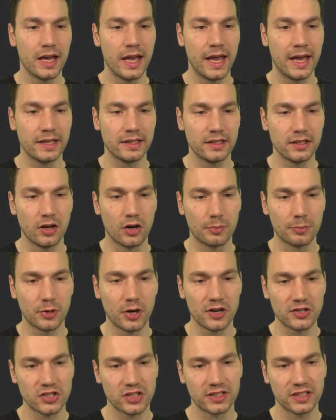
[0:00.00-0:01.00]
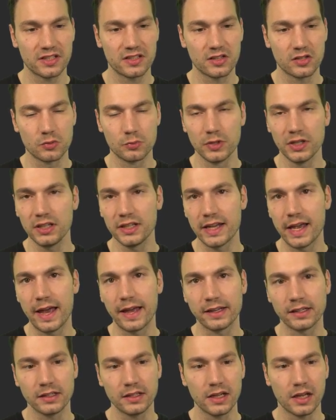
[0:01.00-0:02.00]
And in our project, this is really
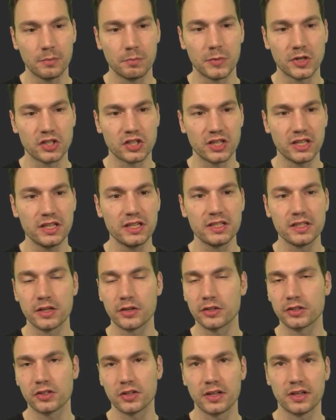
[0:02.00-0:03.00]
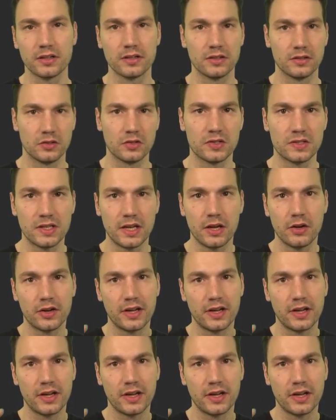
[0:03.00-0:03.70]
handy and much easier to say,